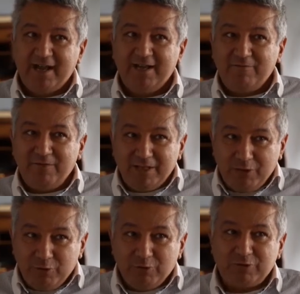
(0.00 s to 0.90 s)
and we
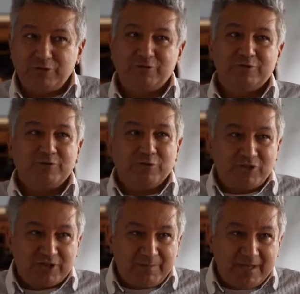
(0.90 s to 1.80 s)
used
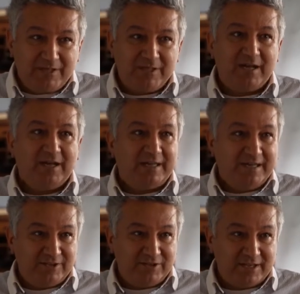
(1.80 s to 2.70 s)
social media
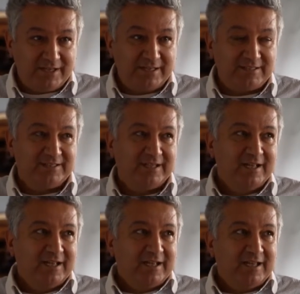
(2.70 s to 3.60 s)
internet
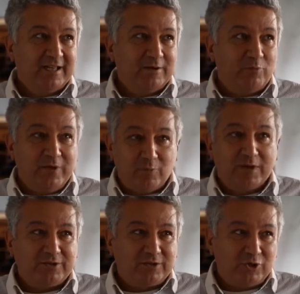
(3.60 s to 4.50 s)
uh, we
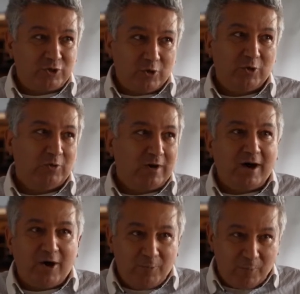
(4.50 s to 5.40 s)
want to show
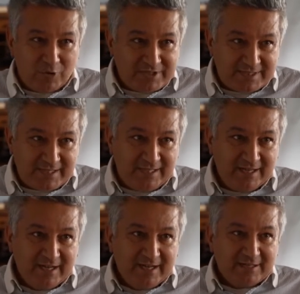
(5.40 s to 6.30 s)
our
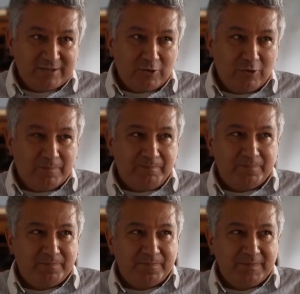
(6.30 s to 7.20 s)
mercy so
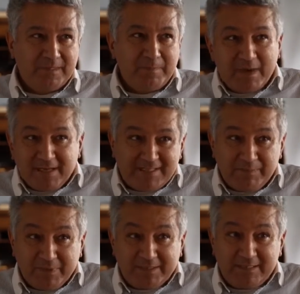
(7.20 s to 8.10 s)
the
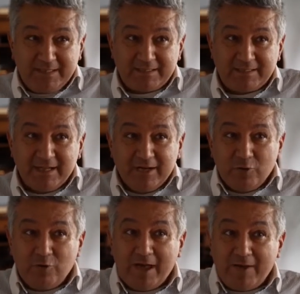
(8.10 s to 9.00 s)
municipalities
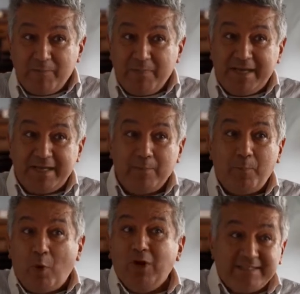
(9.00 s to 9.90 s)
who have been
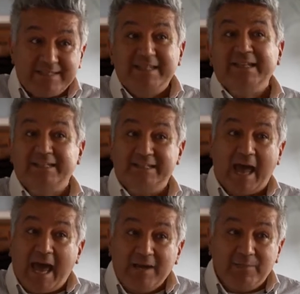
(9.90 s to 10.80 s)
poisoning the
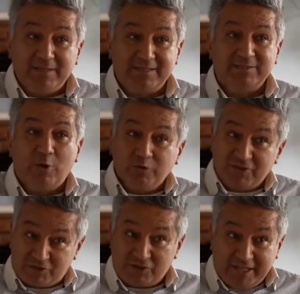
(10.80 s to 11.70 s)
animals on the
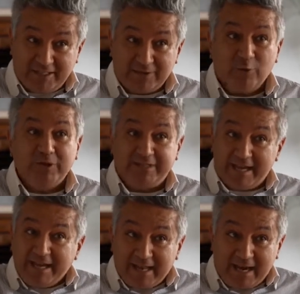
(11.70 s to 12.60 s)
street, on the
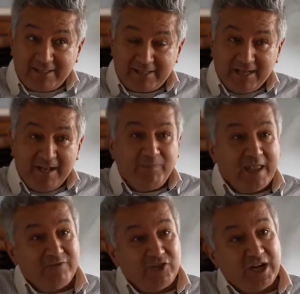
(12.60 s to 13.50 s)
daylight,
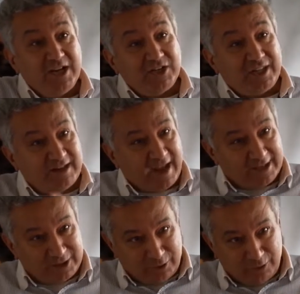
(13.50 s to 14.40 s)
have changed their
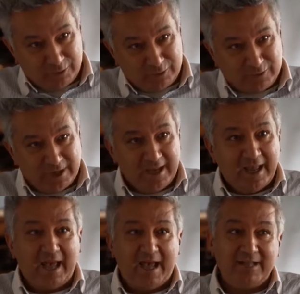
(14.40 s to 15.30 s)
attitude
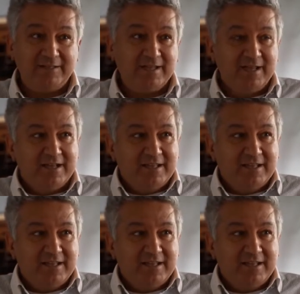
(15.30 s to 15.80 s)
and